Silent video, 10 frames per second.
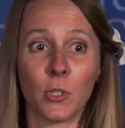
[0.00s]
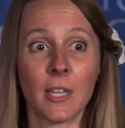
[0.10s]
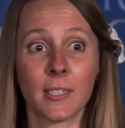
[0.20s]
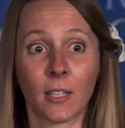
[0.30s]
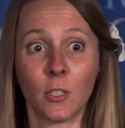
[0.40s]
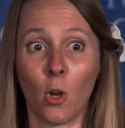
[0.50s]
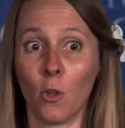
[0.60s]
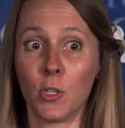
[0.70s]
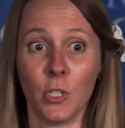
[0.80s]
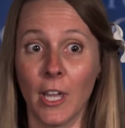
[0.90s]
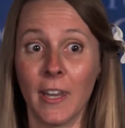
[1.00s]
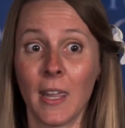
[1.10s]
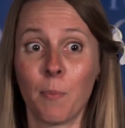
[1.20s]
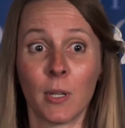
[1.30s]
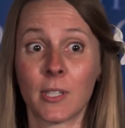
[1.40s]
today's technology
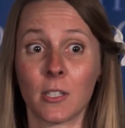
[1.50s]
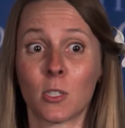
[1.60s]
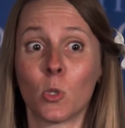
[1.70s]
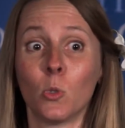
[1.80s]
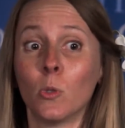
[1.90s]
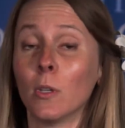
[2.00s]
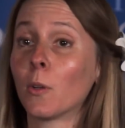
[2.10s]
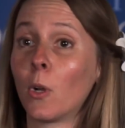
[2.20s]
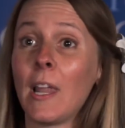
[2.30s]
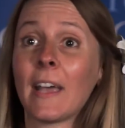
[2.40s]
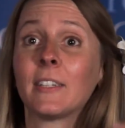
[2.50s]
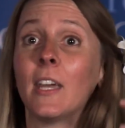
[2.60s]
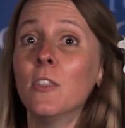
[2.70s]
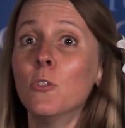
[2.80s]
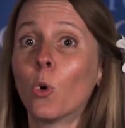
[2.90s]
enables us to
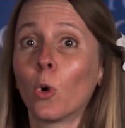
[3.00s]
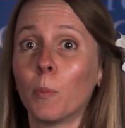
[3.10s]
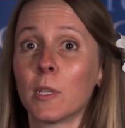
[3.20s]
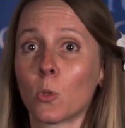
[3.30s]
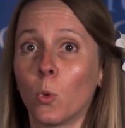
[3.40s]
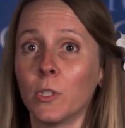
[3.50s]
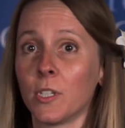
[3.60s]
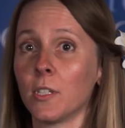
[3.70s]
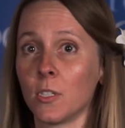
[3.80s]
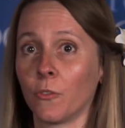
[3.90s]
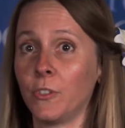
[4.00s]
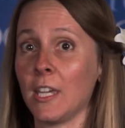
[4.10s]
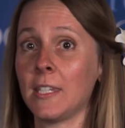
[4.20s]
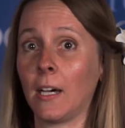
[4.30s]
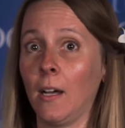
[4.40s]
collect enormous quantities of
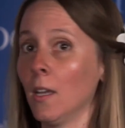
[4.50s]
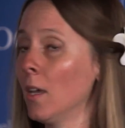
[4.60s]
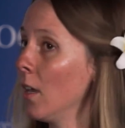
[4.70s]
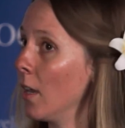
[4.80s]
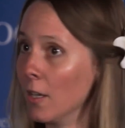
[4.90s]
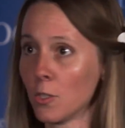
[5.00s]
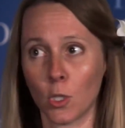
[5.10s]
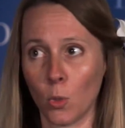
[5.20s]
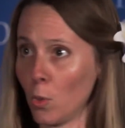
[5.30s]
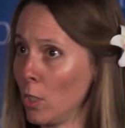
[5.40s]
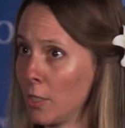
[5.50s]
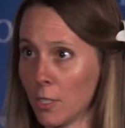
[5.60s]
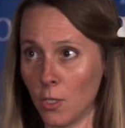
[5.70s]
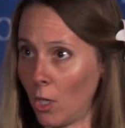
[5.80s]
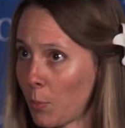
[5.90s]
data, and so it
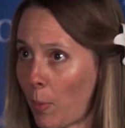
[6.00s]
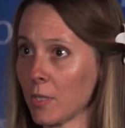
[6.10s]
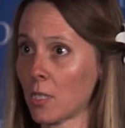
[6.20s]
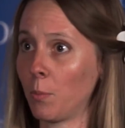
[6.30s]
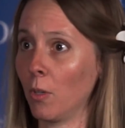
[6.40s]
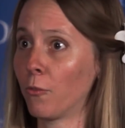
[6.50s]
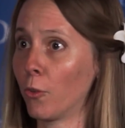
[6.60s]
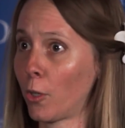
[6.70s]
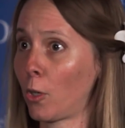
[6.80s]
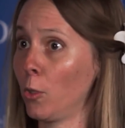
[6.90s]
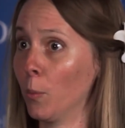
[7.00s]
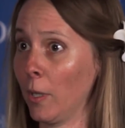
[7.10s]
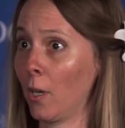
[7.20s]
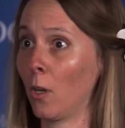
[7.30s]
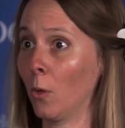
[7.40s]
is not possible for a
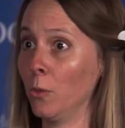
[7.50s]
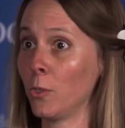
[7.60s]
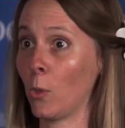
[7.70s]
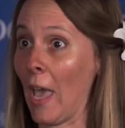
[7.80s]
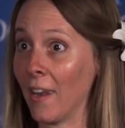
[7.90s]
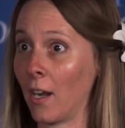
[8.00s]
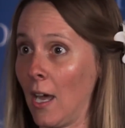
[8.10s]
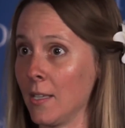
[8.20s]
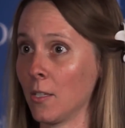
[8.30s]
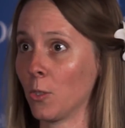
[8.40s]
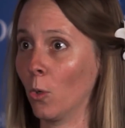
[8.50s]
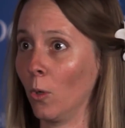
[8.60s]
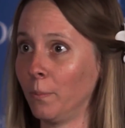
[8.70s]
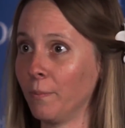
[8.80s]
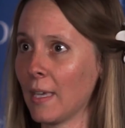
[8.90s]
human alone to analyze it
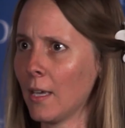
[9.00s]
all.